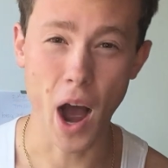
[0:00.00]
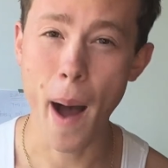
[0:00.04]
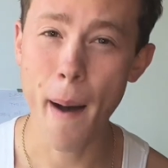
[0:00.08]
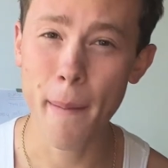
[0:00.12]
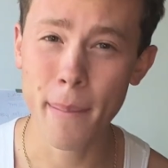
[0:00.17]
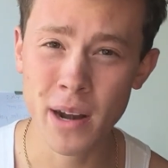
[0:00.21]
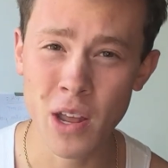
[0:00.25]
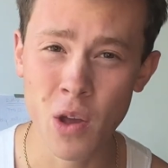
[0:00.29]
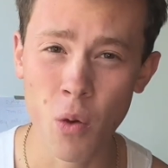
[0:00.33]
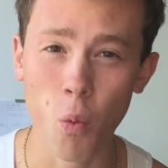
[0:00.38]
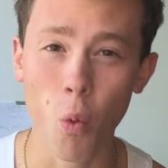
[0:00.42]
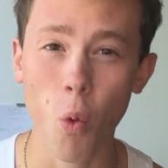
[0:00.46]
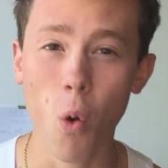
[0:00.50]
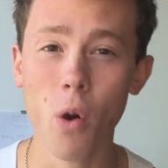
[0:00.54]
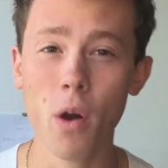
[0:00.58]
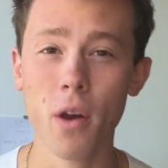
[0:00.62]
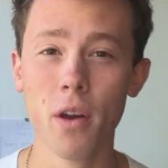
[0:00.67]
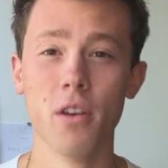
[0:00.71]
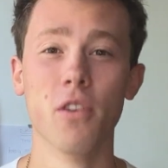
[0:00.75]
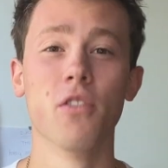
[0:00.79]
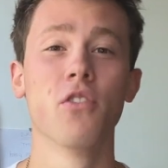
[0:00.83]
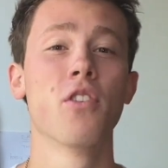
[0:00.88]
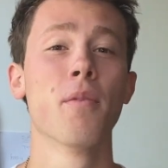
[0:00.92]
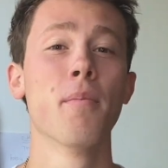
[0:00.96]
dominant
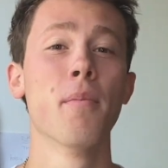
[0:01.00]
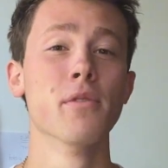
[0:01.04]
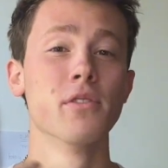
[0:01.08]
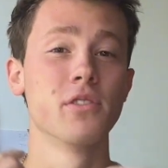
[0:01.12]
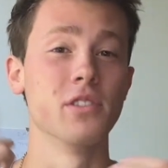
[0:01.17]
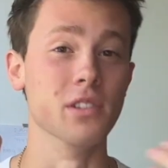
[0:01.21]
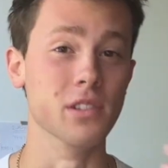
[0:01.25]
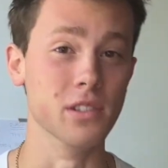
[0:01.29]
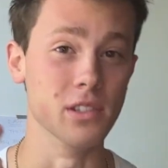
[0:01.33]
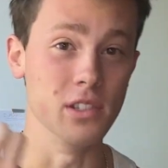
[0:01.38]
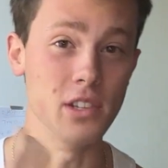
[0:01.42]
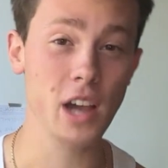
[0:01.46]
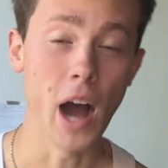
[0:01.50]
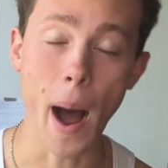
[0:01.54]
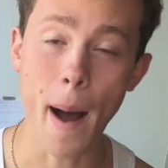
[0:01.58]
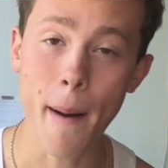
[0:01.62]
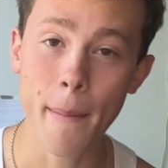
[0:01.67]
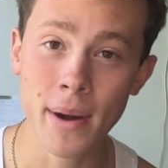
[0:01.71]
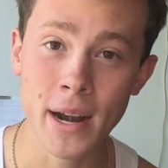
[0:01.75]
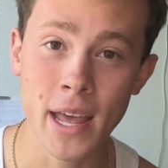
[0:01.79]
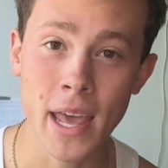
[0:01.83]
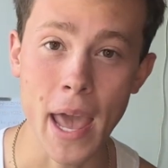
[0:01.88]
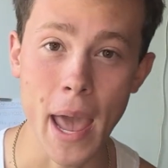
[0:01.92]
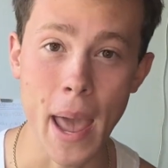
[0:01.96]
warriors, the most
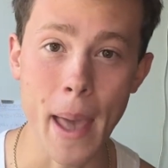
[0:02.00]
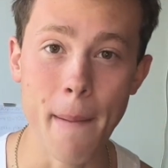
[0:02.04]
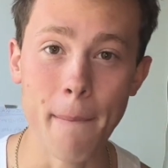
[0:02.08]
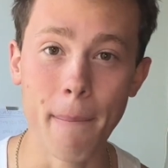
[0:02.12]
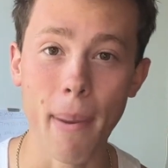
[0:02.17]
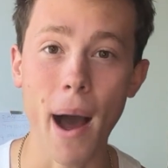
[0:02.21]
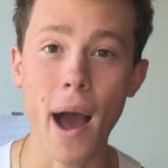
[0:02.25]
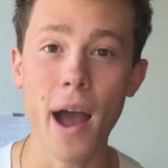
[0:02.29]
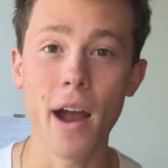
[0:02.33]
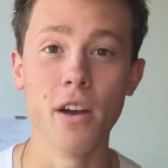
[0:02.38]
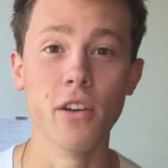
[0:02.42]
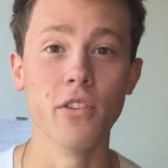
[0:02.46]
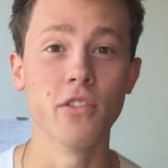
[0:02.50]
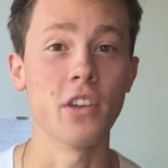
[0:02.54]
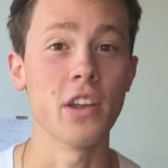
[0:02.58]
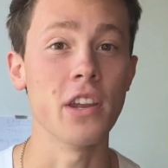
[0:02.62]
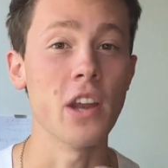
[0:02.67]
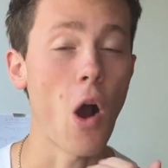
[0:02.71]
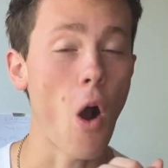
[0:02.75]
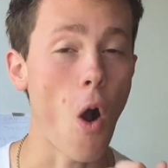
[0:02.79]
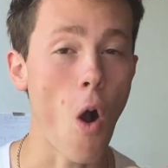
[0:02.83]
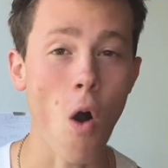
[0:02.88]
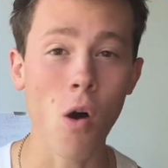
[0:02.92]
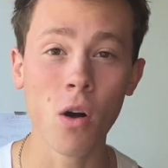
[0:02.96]
dominant empires
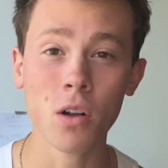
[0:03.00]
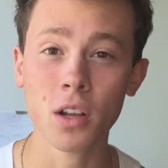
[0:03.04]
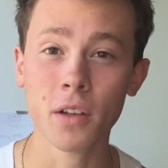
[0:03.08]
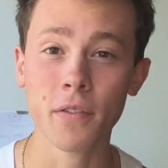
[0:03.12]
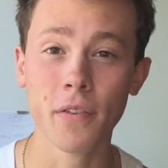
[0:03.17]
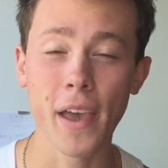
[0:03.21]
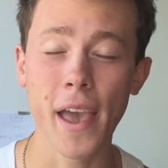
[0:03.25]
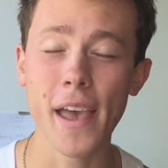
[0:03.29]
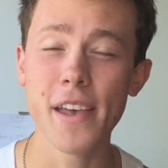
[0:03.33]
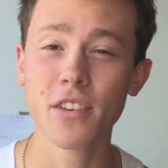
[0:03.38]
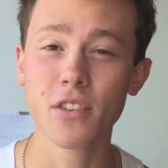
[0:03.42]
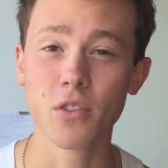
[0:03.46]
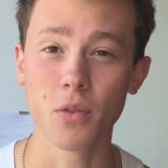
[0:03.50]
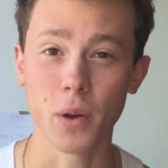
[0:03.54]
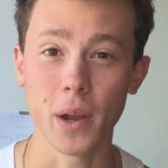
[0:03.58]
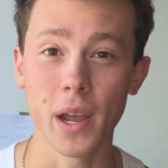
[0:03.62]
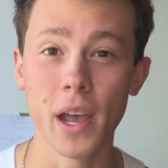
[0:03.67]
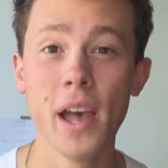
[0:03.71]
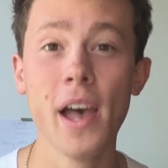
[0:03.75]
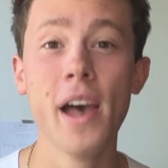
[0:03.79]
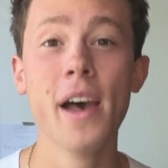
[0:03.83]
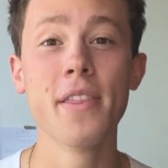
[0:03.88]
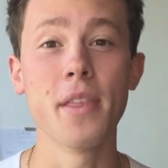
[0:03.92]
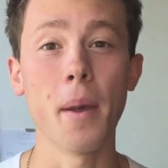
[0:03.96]
in all of history.